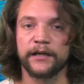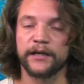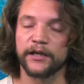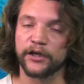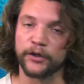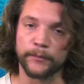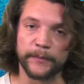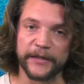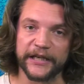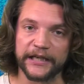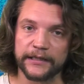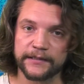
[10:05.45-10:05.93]

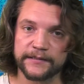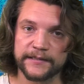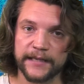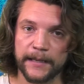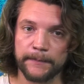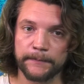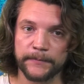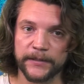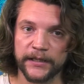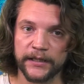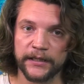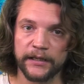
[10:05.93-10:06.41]
it'll be
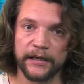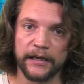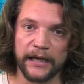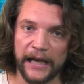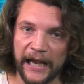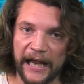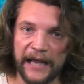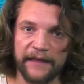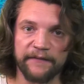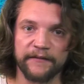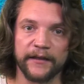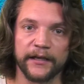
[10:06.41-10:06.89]
accepted,
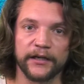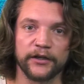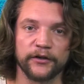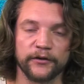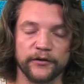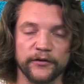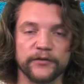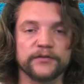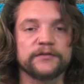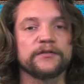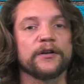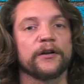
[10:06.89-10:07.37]
and then
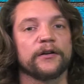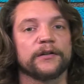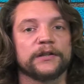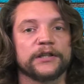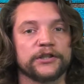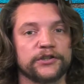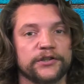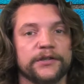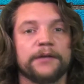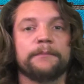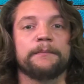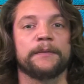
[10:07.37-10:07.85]
it'll start
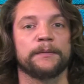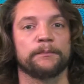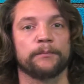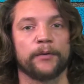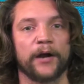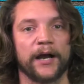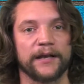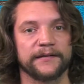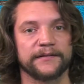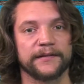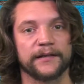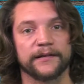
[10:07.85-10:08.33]
the shipment
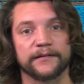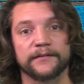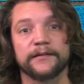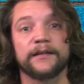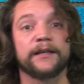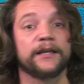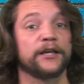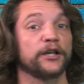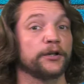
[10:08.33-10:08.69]
process.